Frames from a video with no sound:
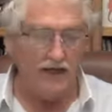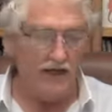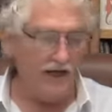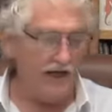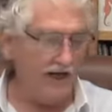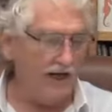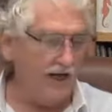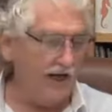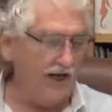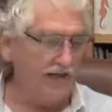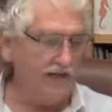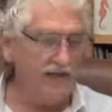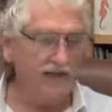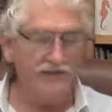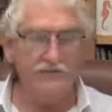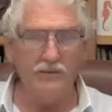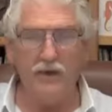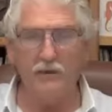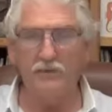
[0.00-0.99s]
I
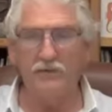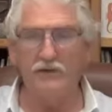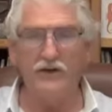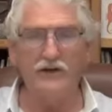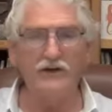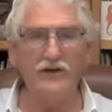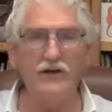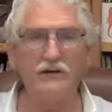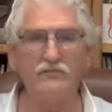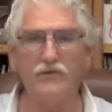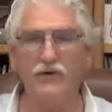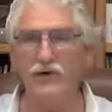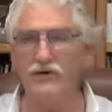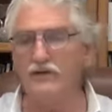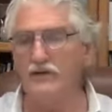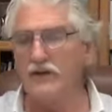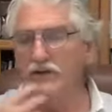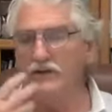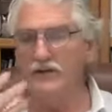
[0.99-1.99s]
teach people to deep
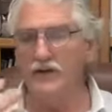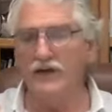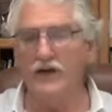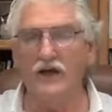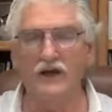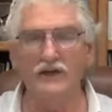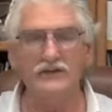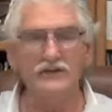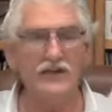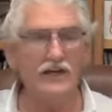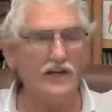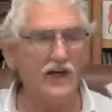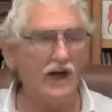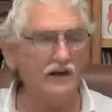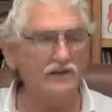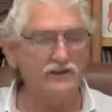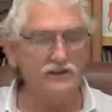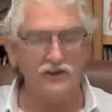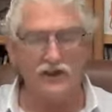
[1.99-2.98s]
breathe, clean the lungs, get
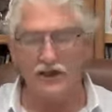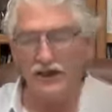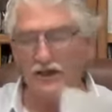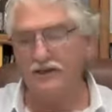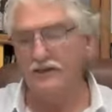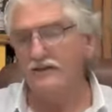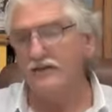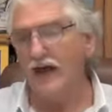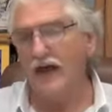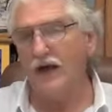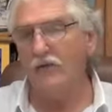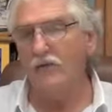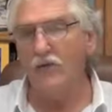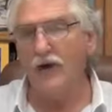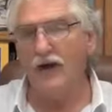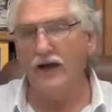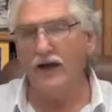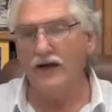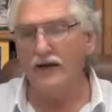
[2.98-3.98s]
oxygenated that
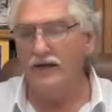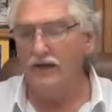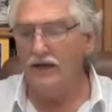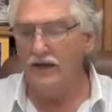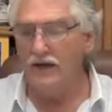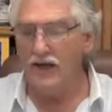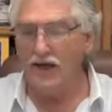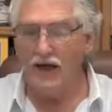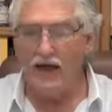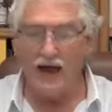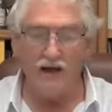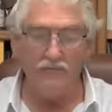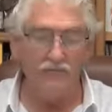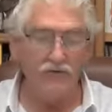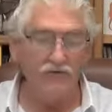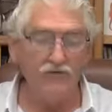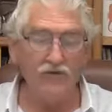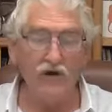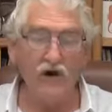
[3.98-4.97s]
way. I
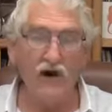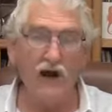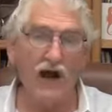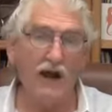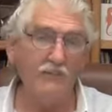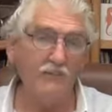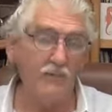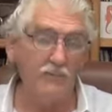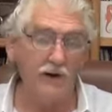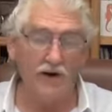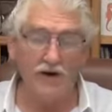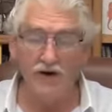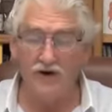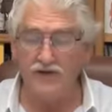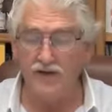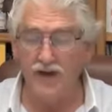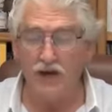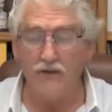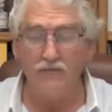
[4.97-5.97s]
prefer a
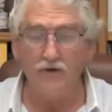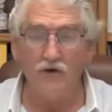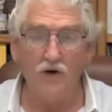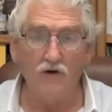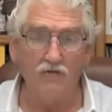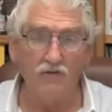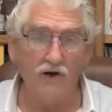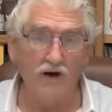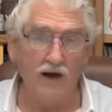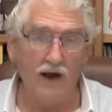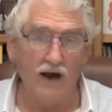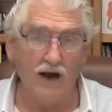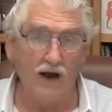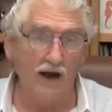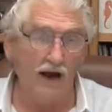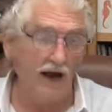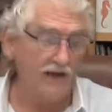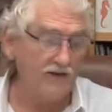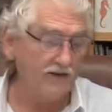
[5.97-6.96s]
hyperbaric chamber over
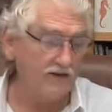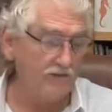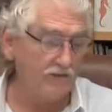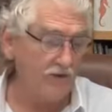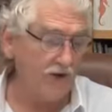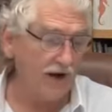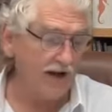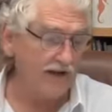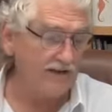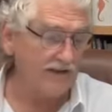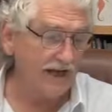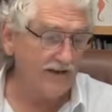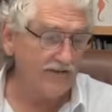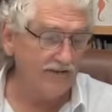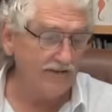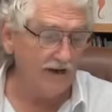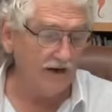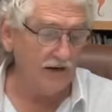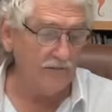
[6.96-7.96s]
a hydrogen
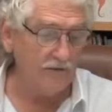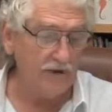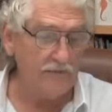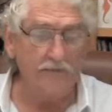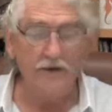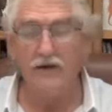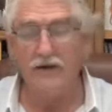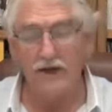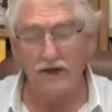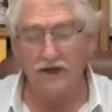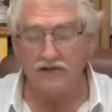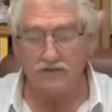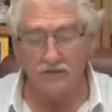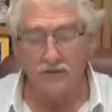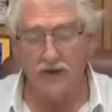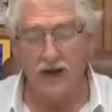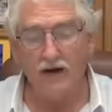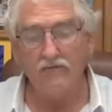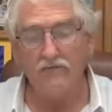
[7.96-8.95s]
peroxide therapy, but yes,
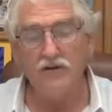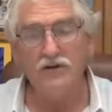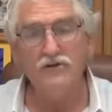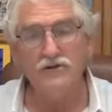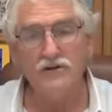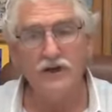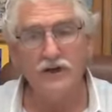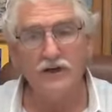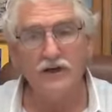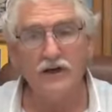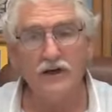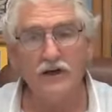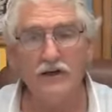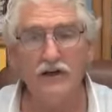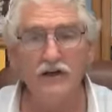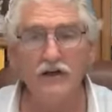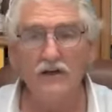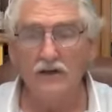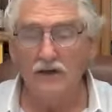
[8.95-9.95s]
we have used it
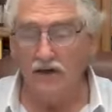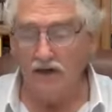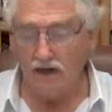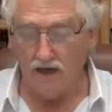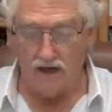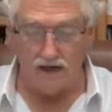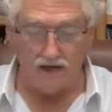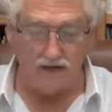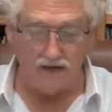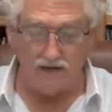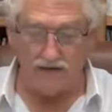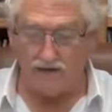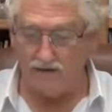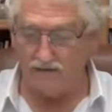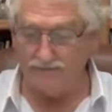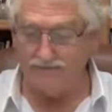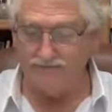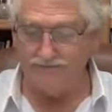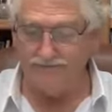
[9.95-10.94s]
here.
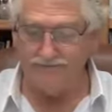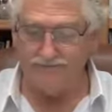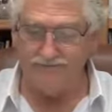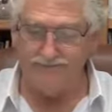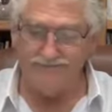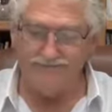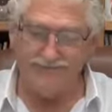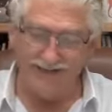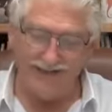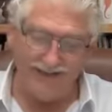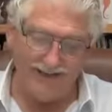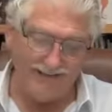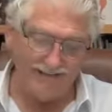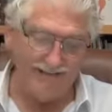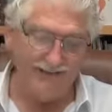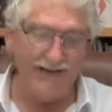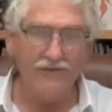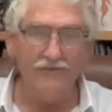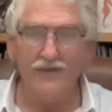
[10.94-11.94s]

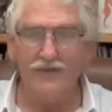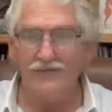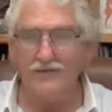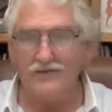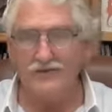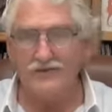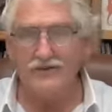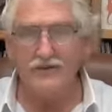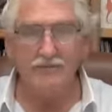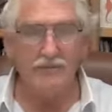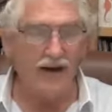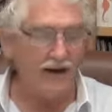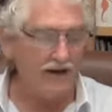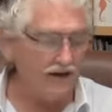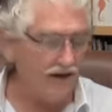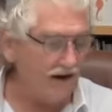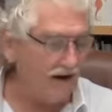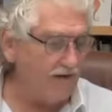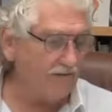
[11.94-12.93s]
But, you know, we use the
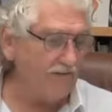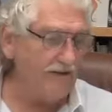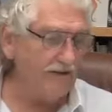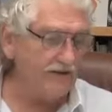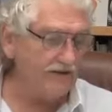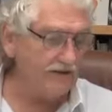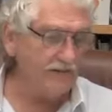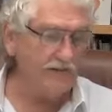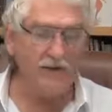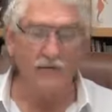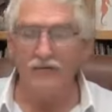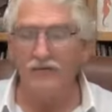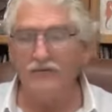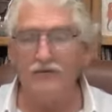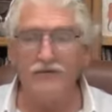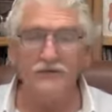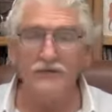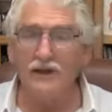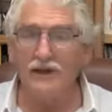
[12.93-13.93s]
bicarbonates. I mean, we've
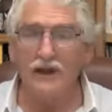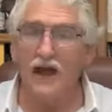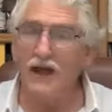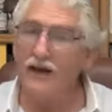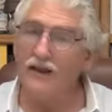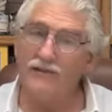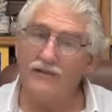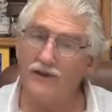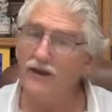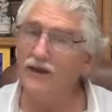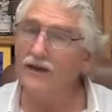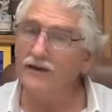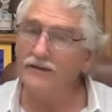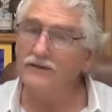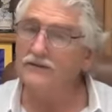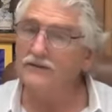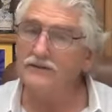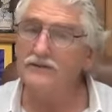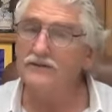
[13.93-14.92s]
used a lot of
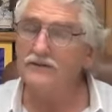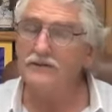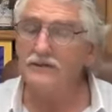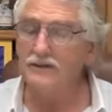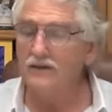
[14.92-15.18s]
things.